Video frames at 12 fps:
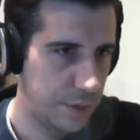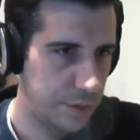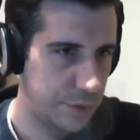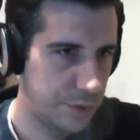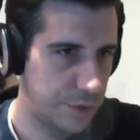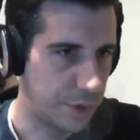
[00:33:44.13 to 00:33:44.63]

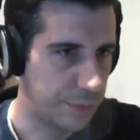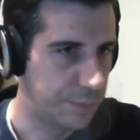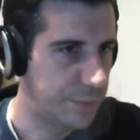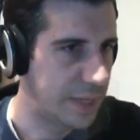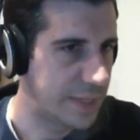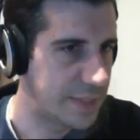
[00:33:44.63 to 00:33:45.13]
So
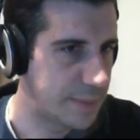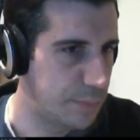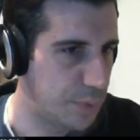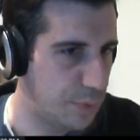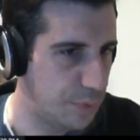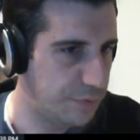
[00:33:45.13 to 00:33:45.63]
let's
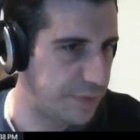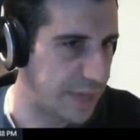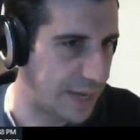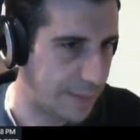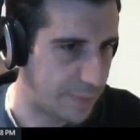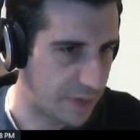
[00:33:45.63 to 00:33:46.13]
move
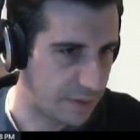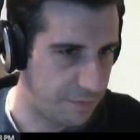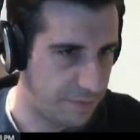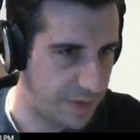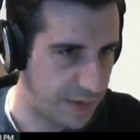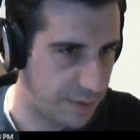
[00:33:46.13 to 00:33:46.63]
dynamic
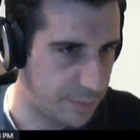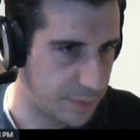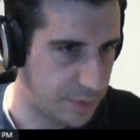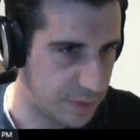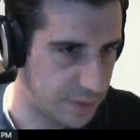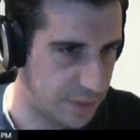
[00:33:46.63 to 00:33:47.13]

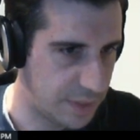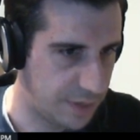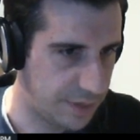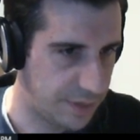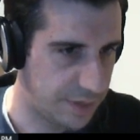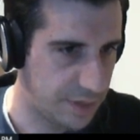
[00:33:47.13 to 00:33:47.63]
variables
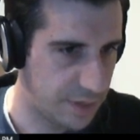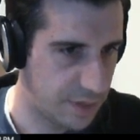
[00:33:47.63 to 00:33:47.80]
here.